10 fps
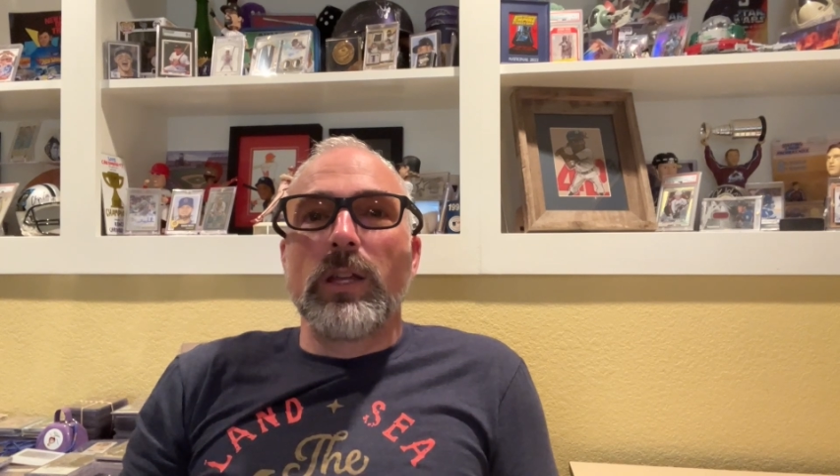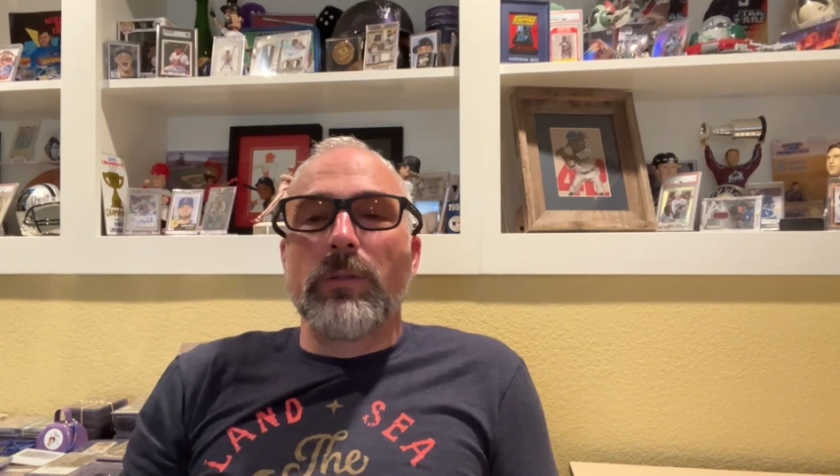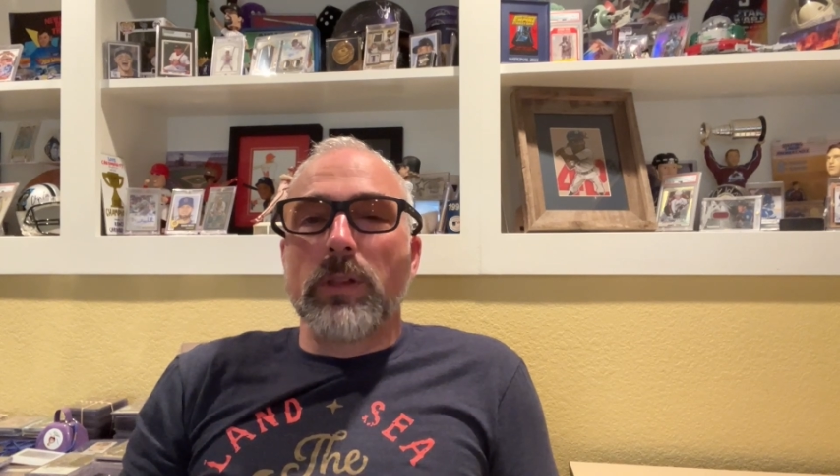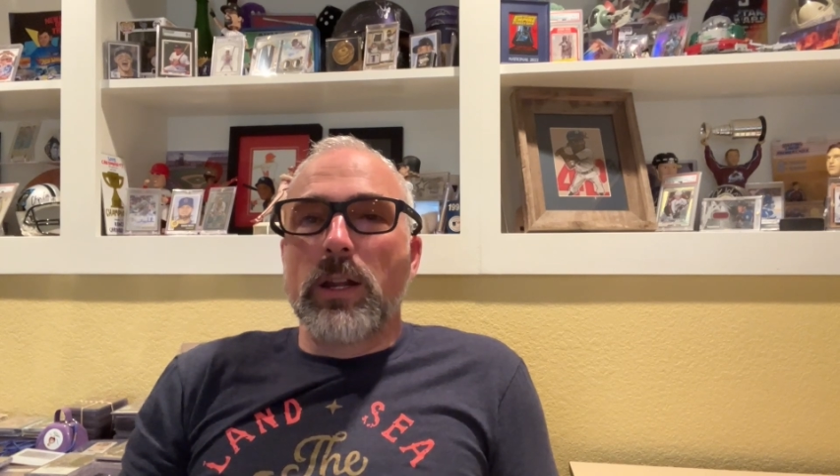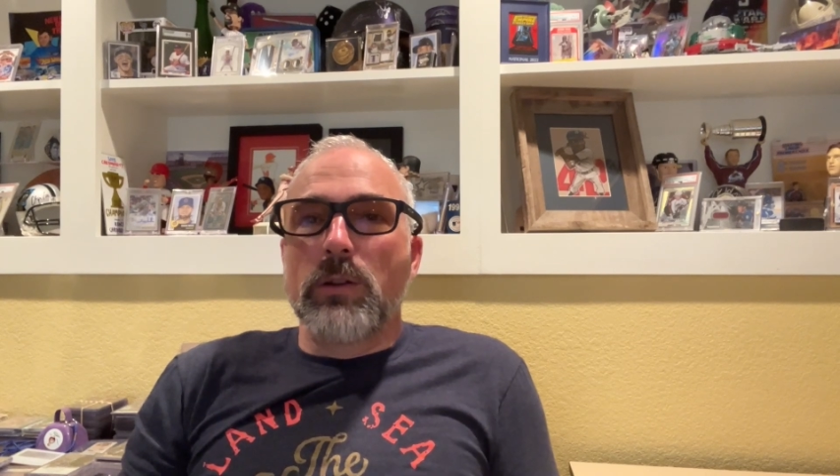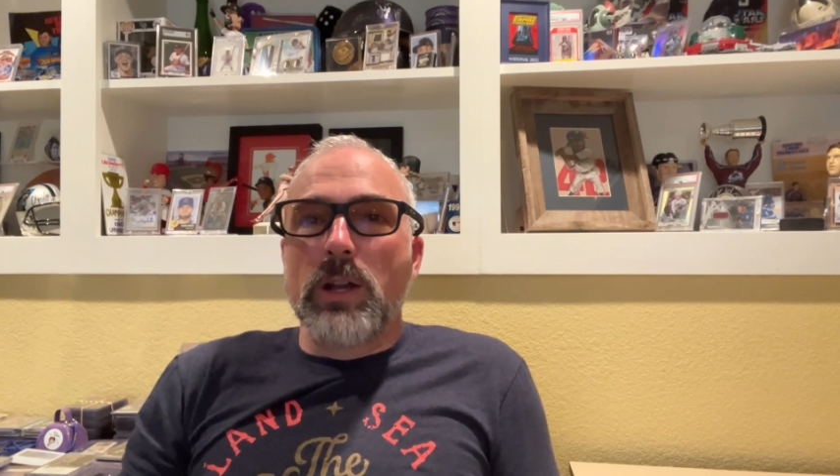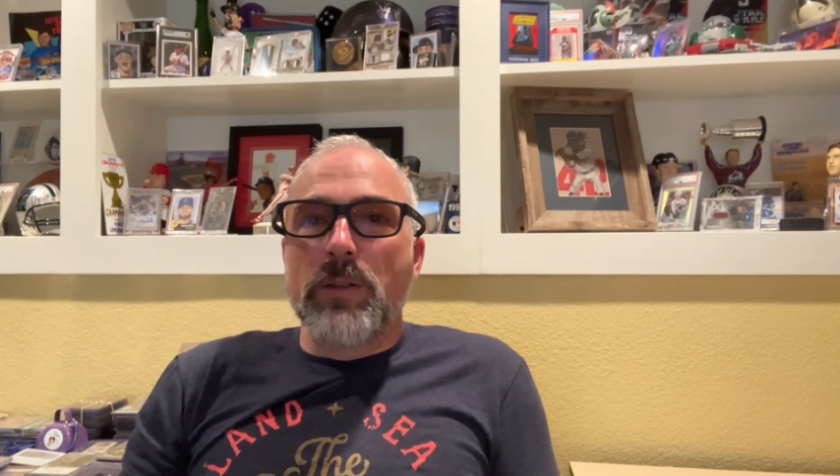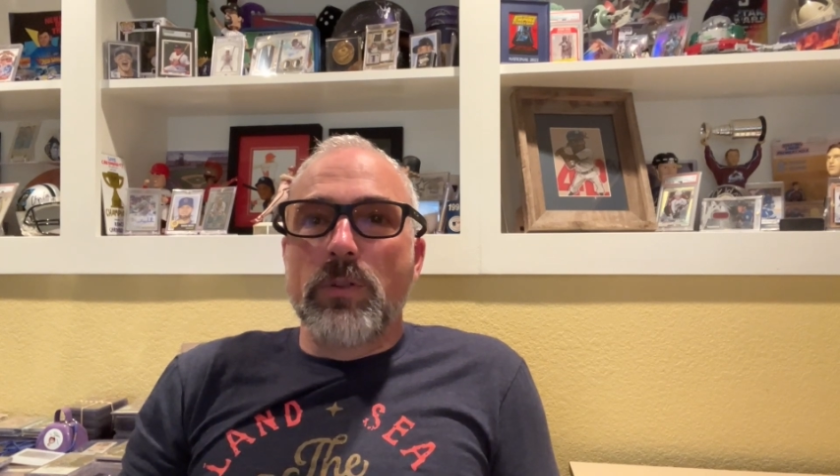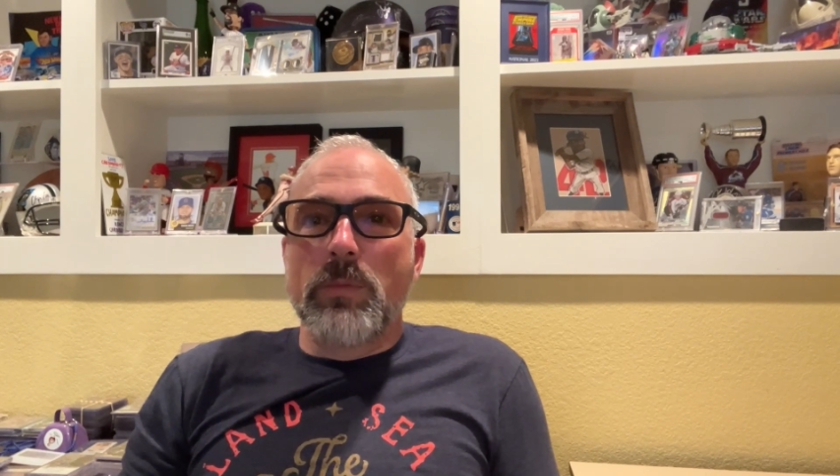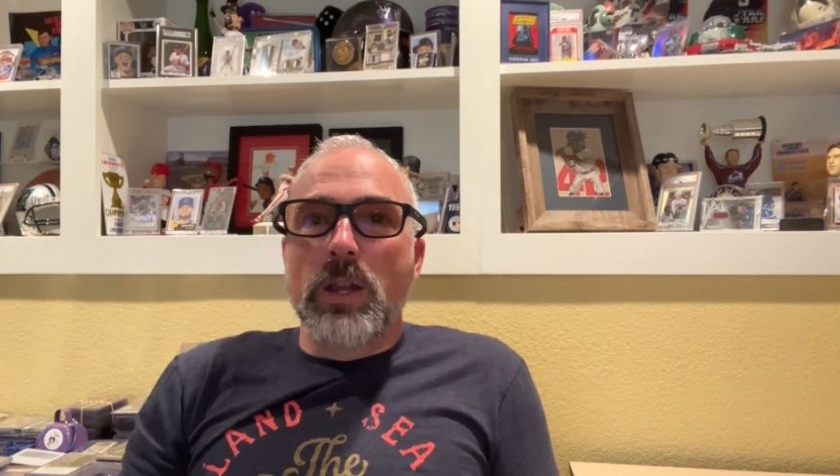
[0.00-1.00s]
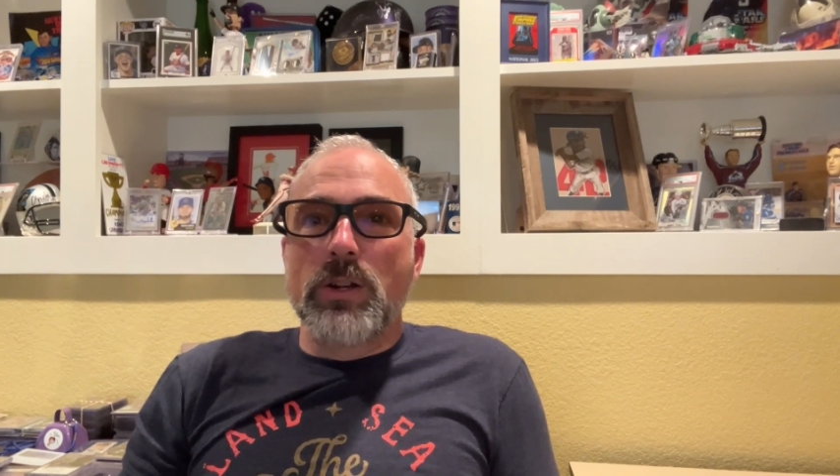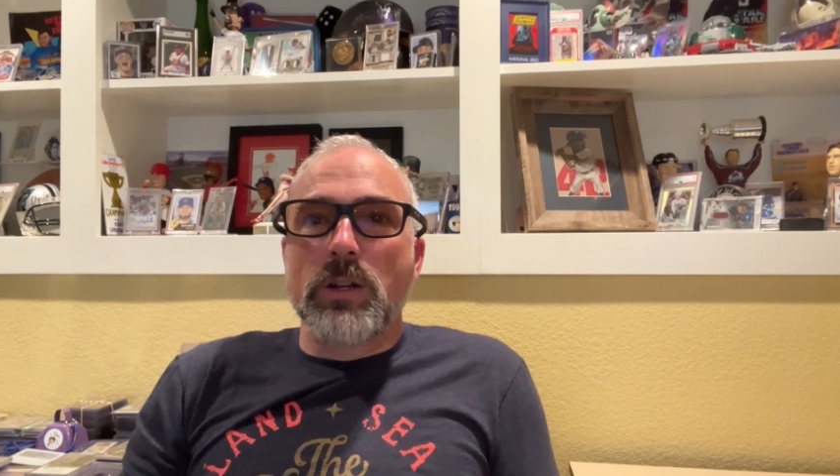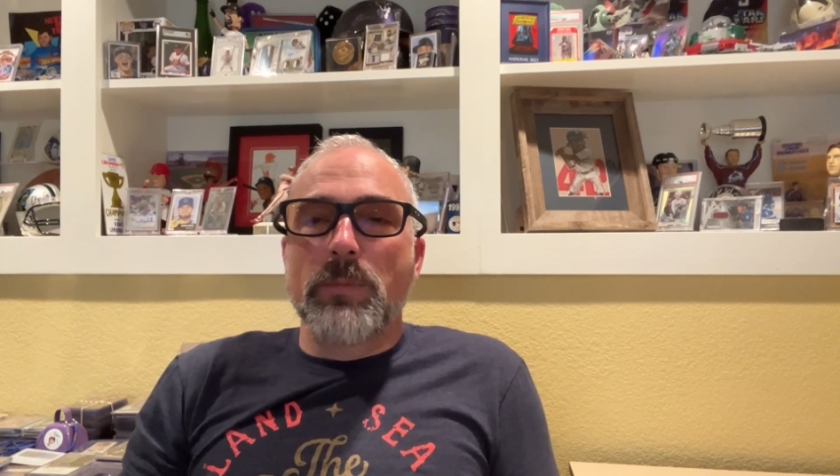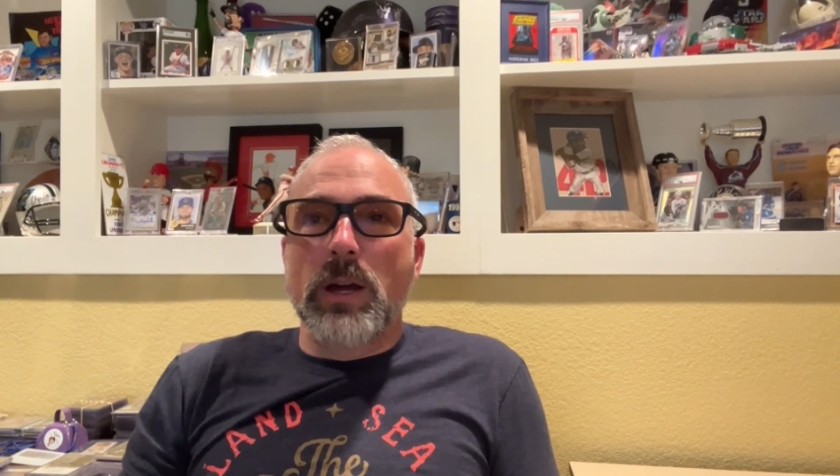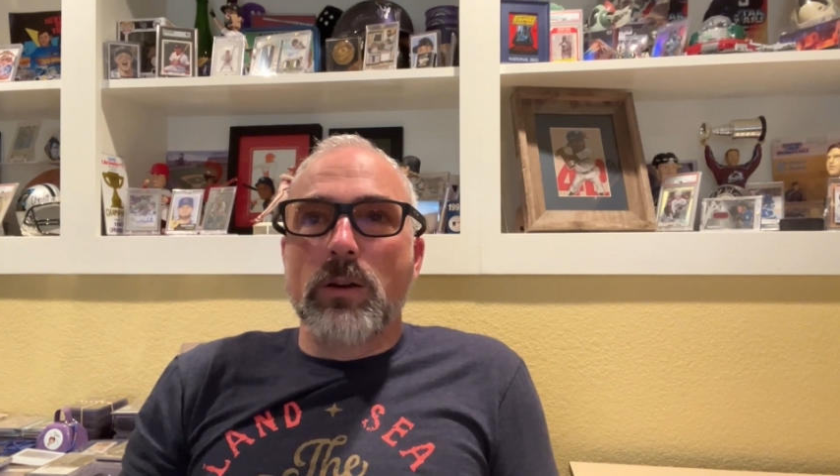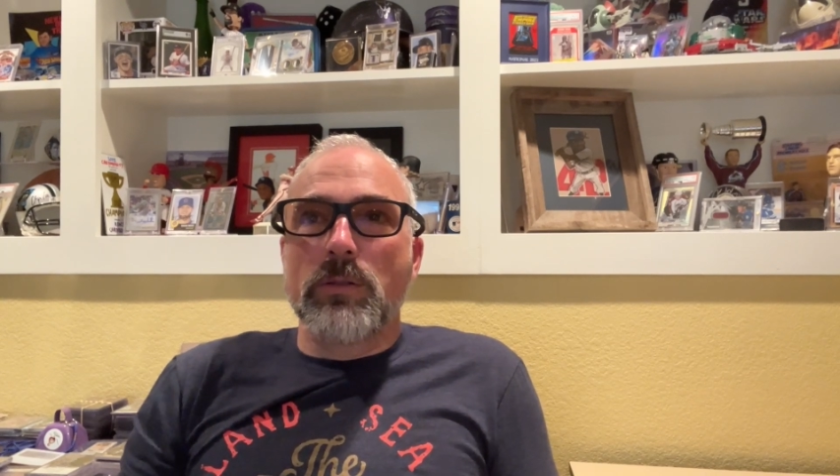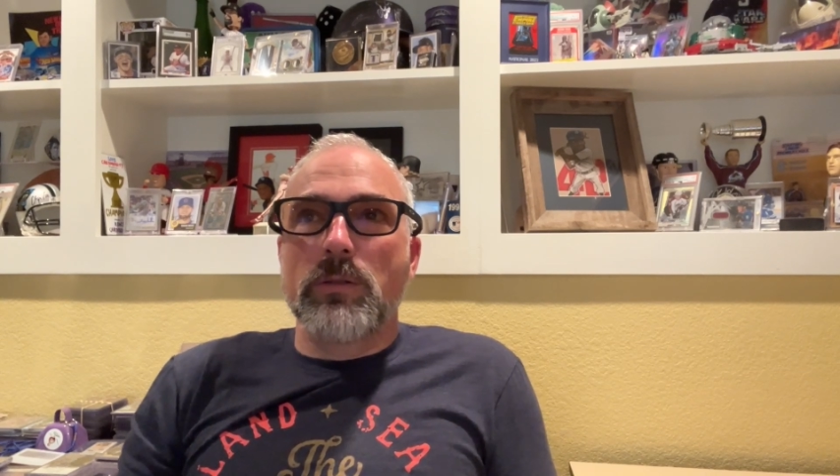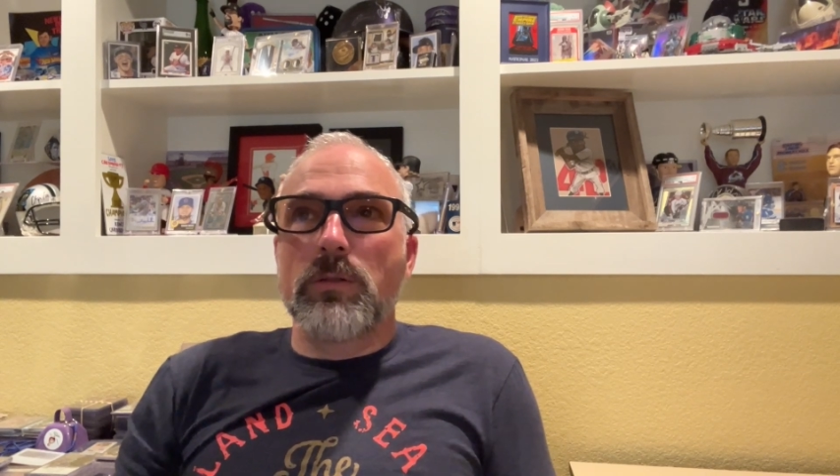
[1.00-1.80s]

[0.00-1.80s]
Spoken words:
have a lot of great information about